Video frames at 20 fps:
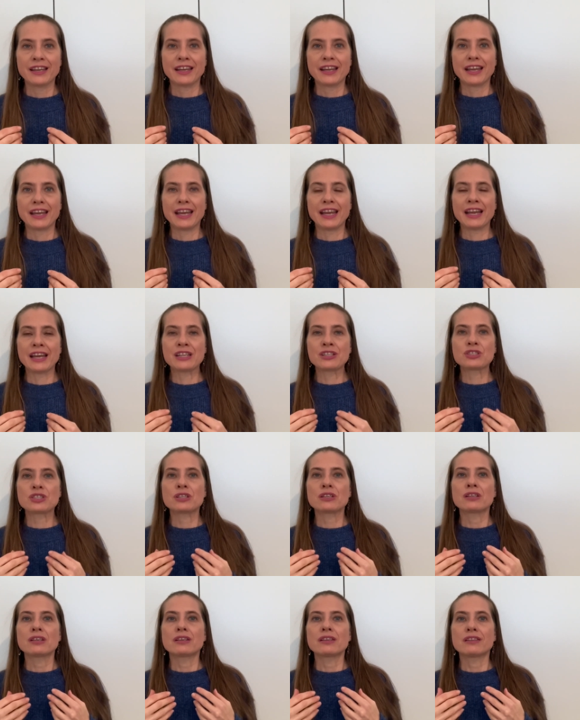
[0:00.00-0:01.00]
and
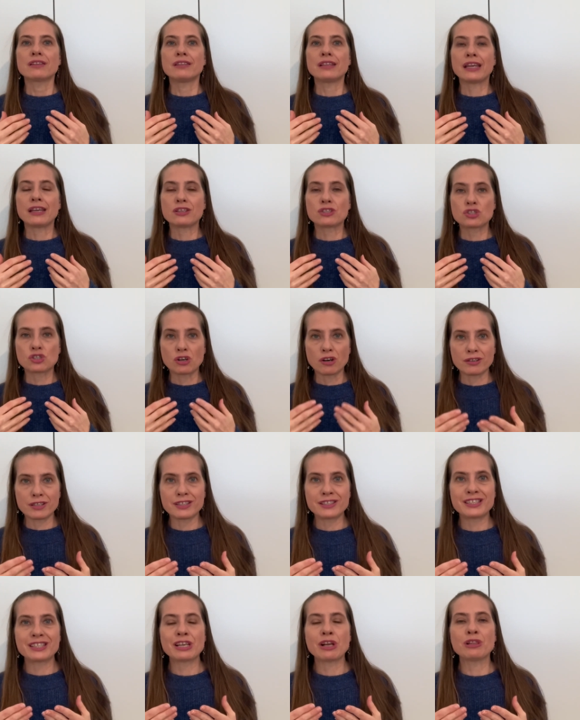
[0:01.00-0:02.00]
they
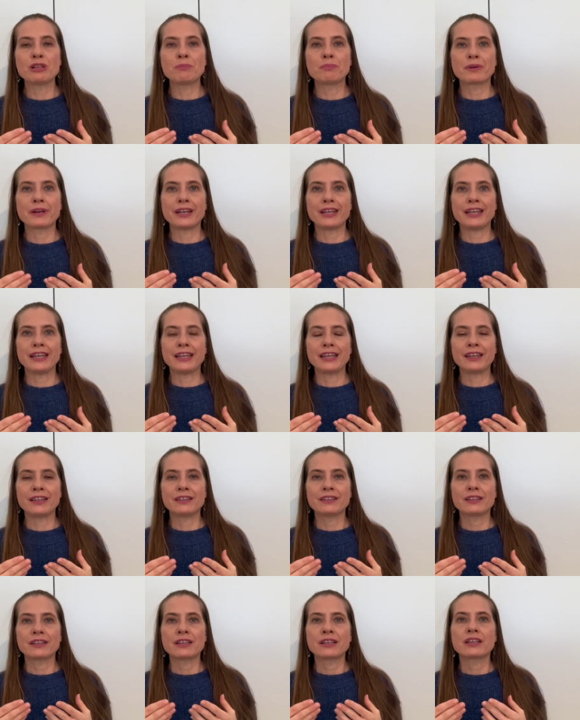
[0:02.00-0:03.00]
started celebrating it.
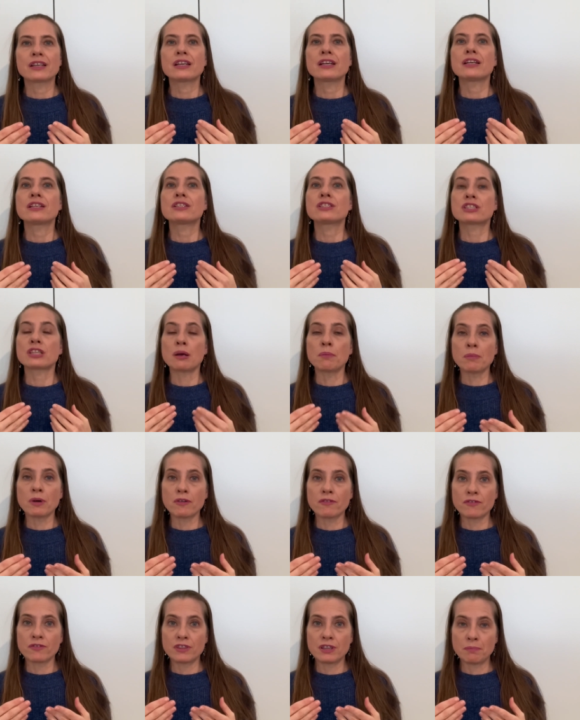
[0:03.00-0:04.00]
Some
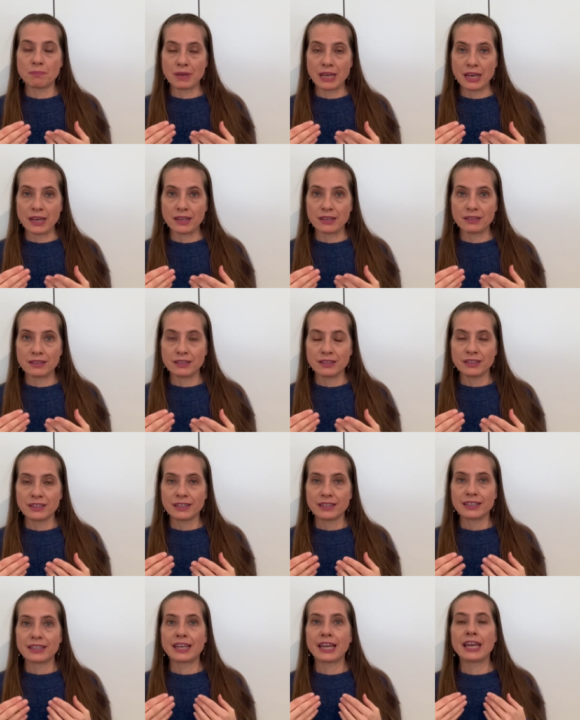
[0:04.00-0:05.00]
of the men
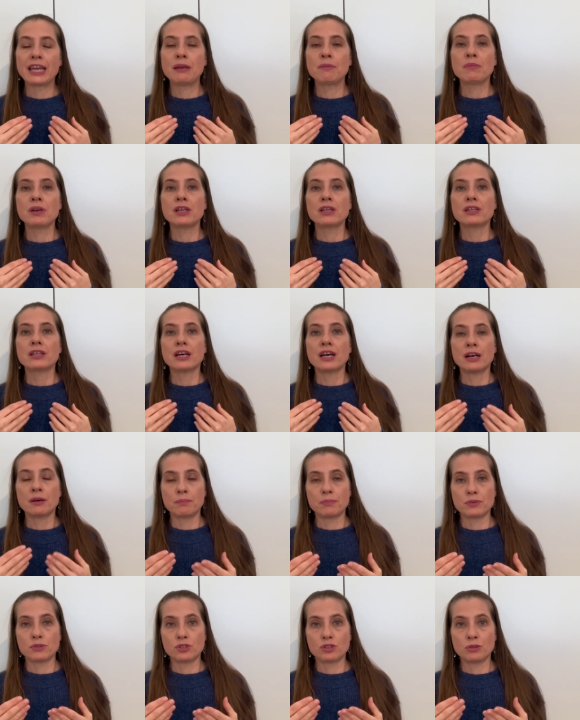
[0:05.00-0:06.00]
came
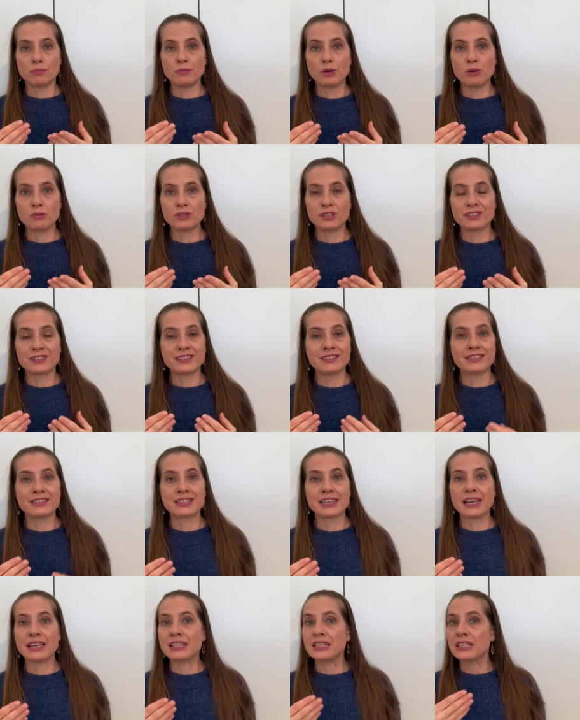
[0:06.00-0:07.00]
up to Moses and
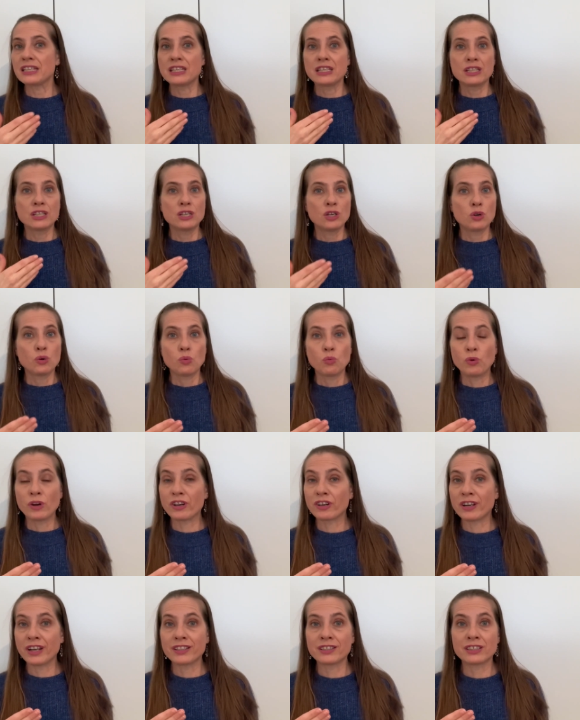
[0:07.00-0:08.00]
said, we're
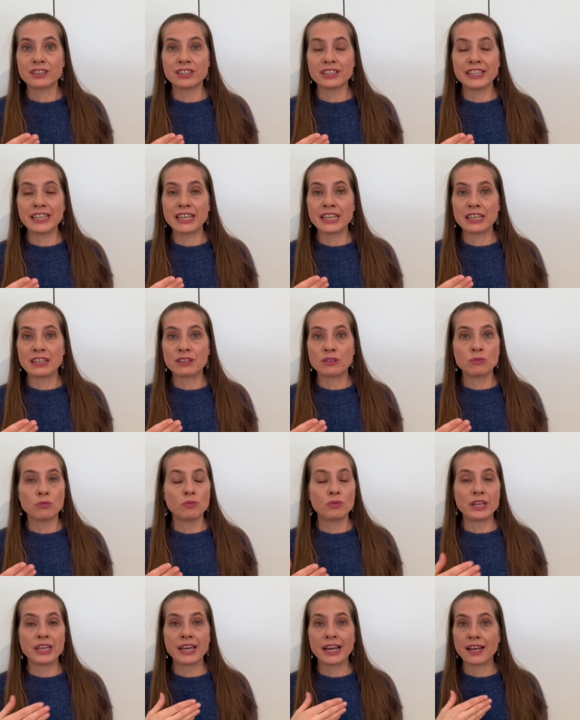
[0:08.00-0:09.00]
unclean.
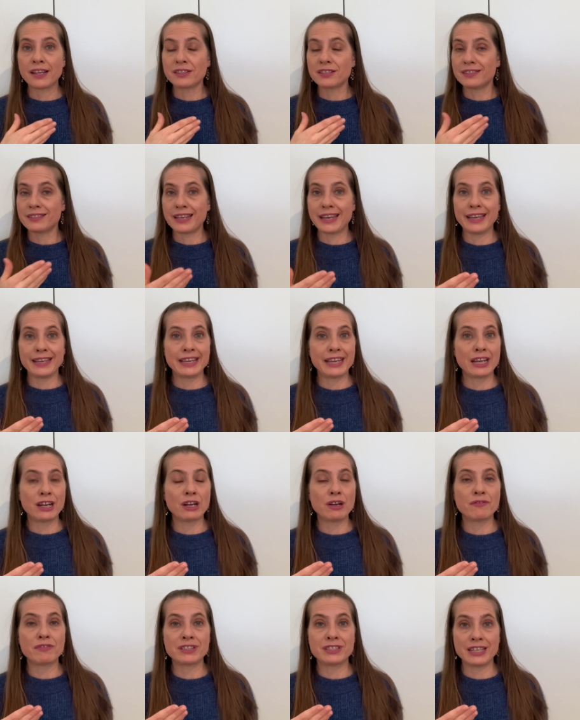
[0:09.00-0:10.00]
We had to take care
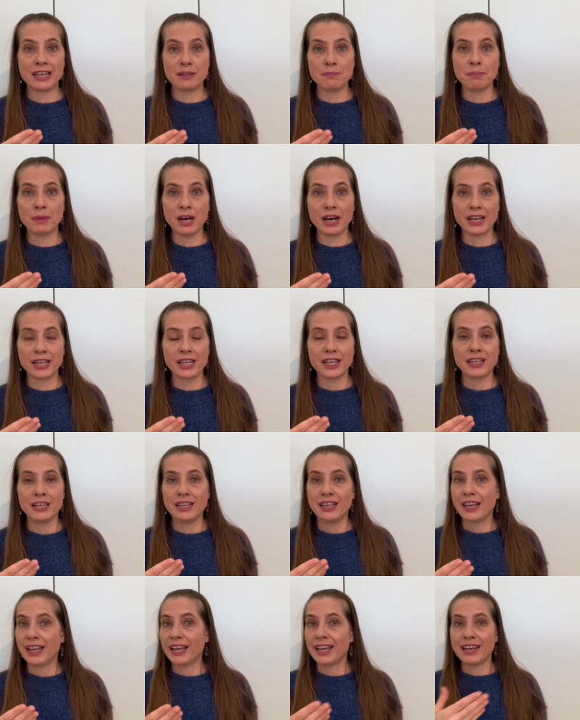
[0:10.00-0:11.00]
of a dead body,
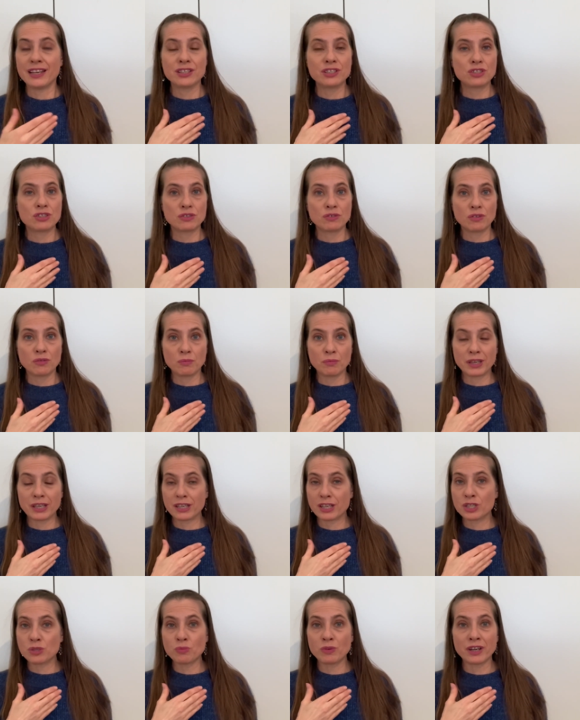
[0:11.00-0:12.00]
and
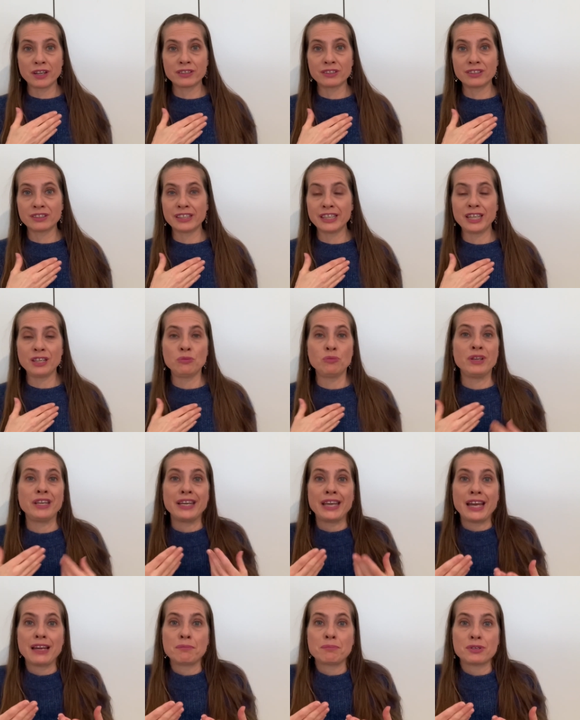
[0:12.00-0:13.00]
because we're unclean, we
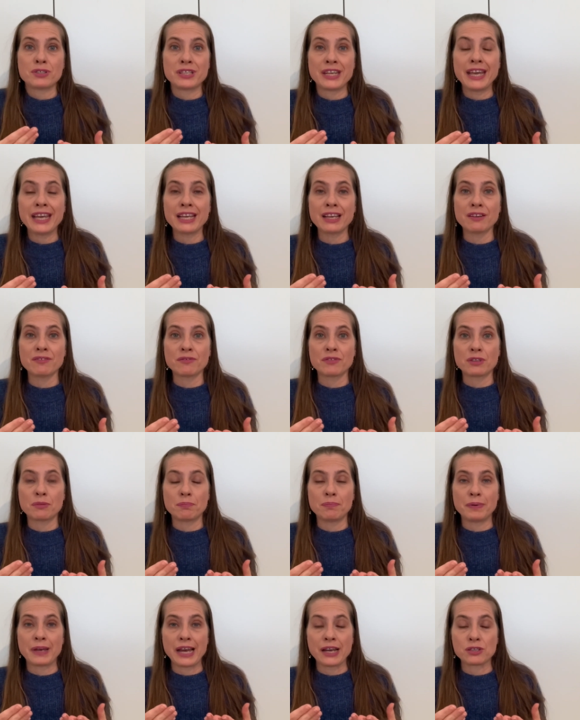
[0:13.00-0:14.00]
can't partake of the
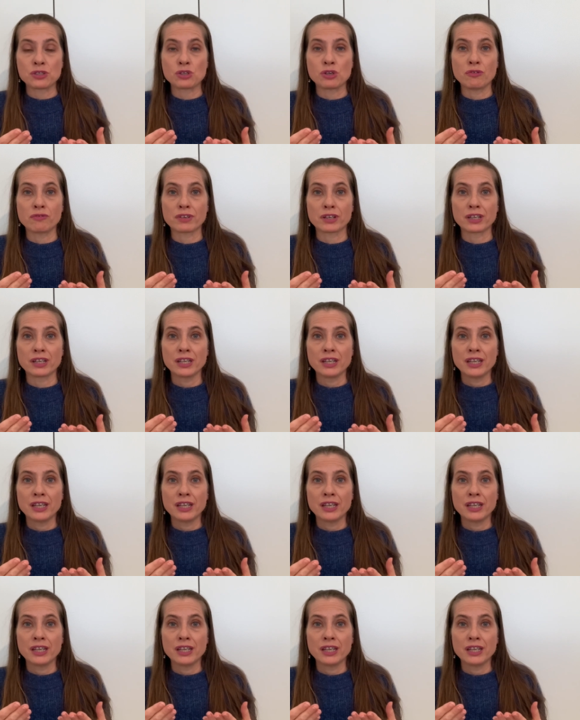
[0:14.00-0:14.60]
Passover.